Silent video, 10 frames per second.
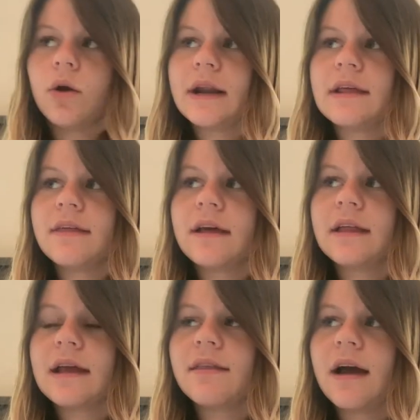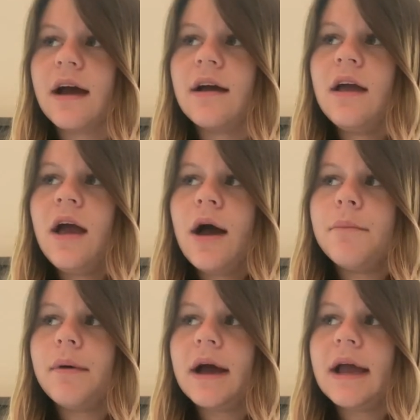or anything like that,
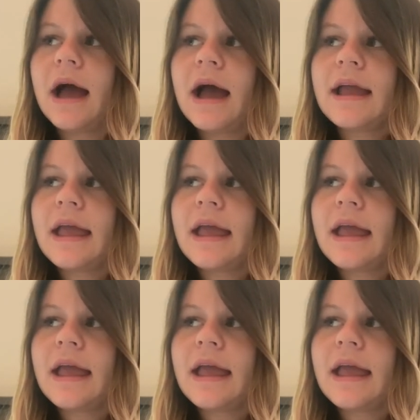but I